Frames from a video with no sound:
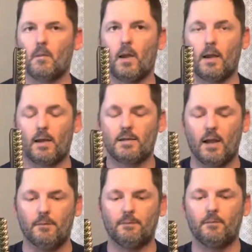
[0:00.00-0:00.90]
I got
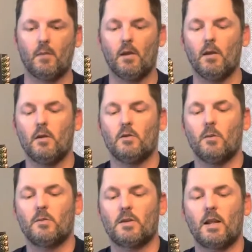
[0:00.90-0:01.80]
10. I'm
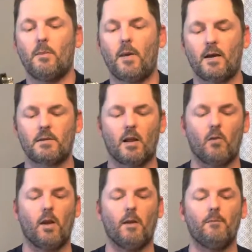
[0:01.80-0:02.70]
gonna slide the box out of the
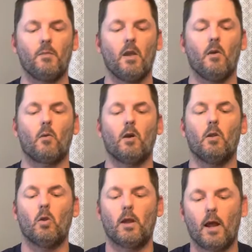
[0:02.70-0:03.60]
way. We're gonna
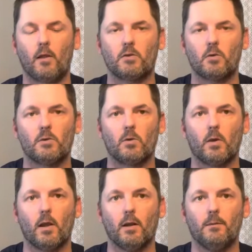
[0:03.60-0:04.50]
look at how this is
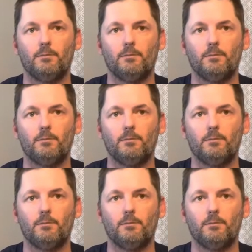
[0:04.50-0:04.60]
oriented.